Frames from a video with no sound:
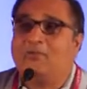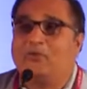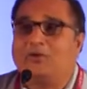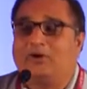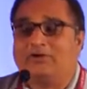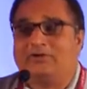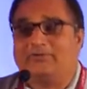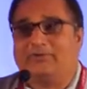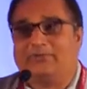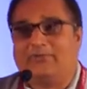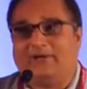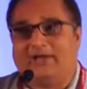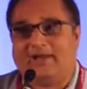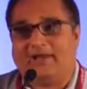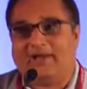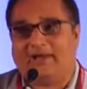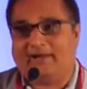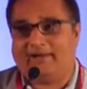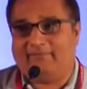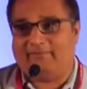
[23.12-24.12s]
what
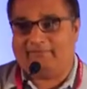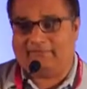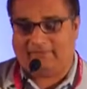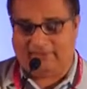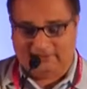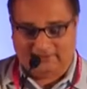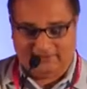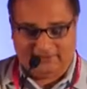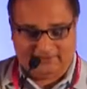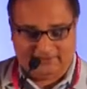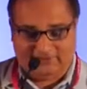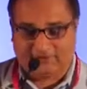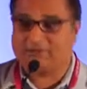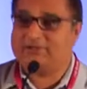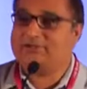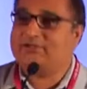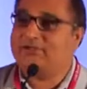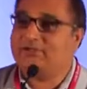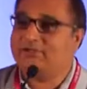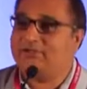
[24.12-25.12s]
we have in
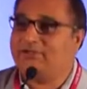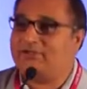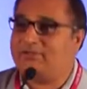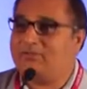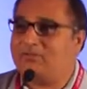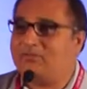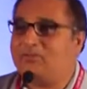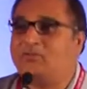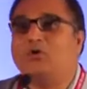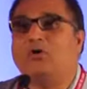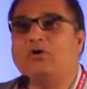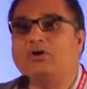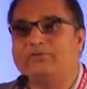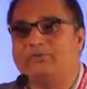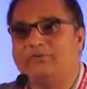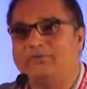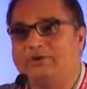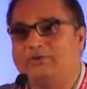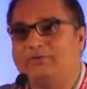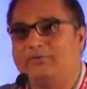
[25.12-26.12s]
literature,
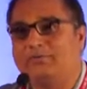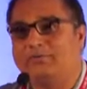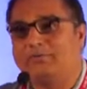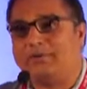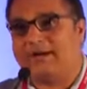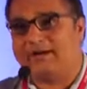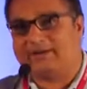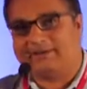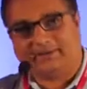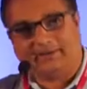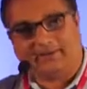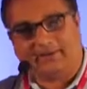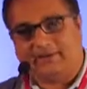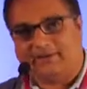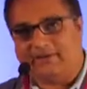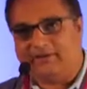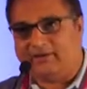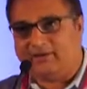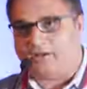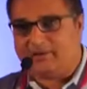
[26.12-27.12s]
what we do
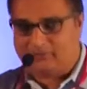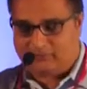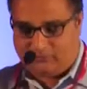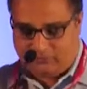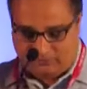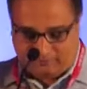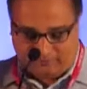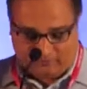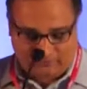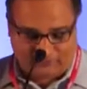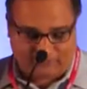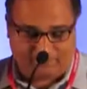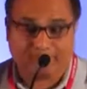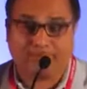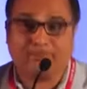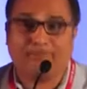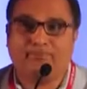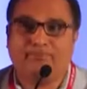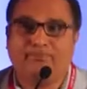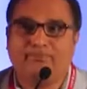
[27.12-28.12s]
practically, and how to approach
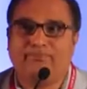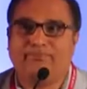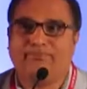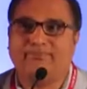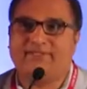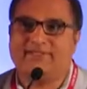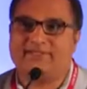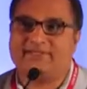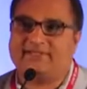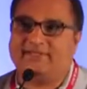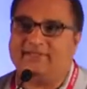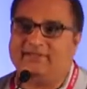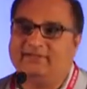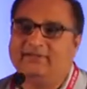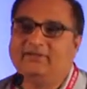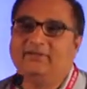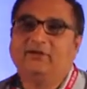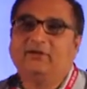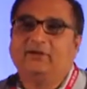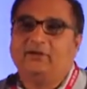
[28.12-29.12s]
a
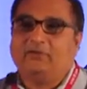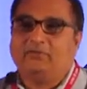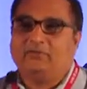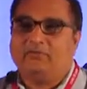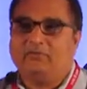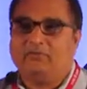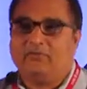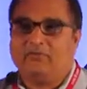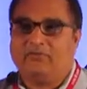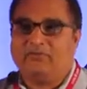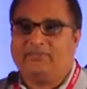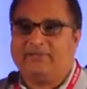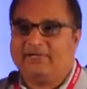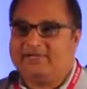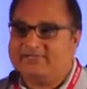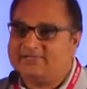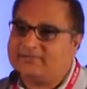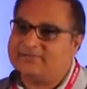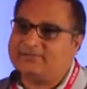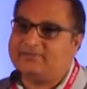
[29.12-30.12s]
person who
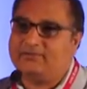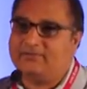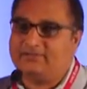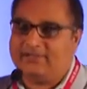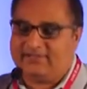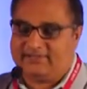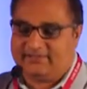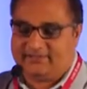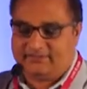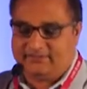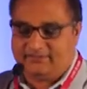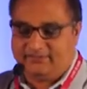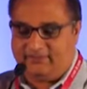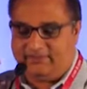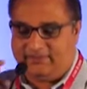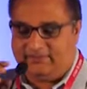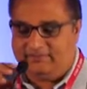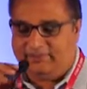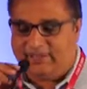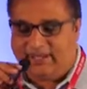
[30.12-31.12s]
presents to us
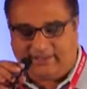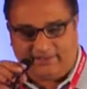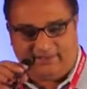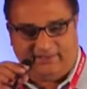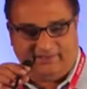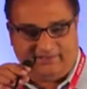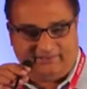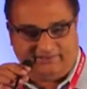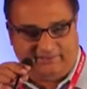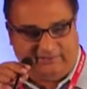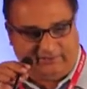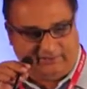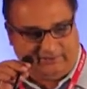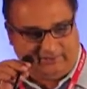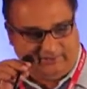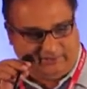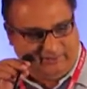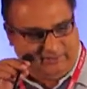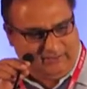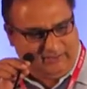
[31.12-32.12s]
with bladder
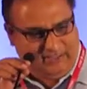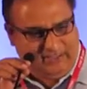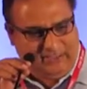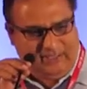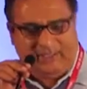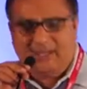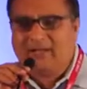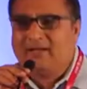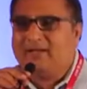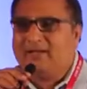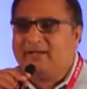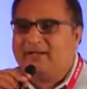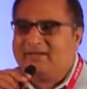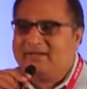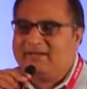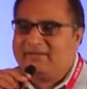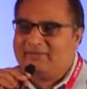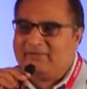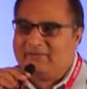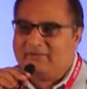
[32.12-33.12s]
dysfunction.
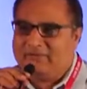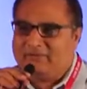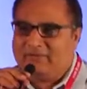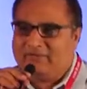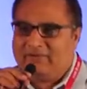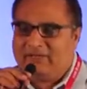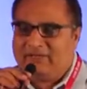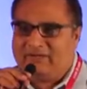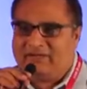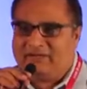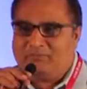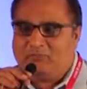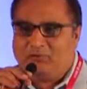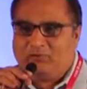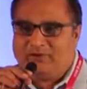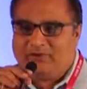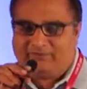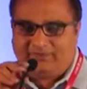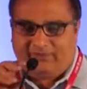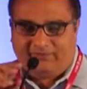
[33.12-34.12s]
When
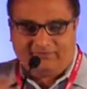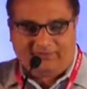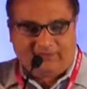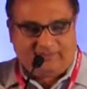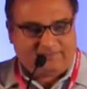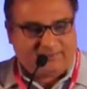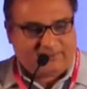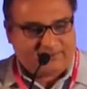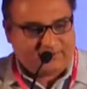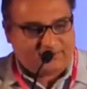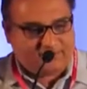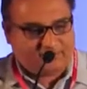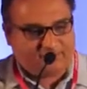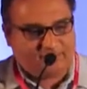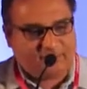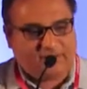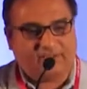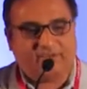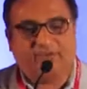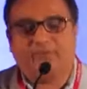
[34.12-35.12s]
more than 50%
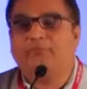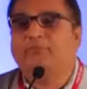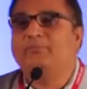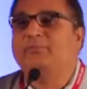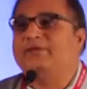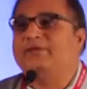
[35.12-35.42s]
of men and